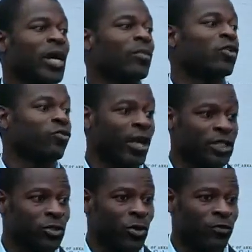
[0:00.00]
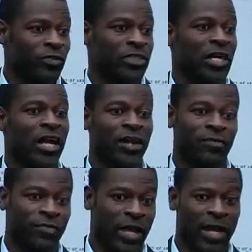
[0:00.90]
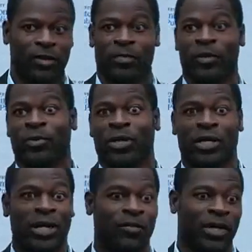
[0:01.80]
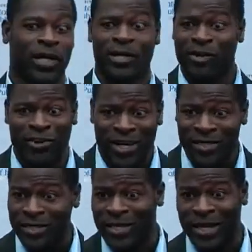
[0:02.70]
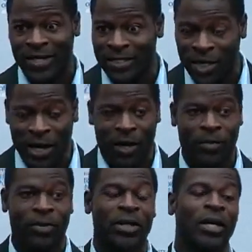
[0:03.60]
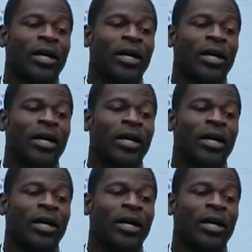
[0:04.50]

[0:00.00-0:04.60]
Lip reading: Became a correction officer, I left that, and people were looking at me like, you're crazy, you got a job.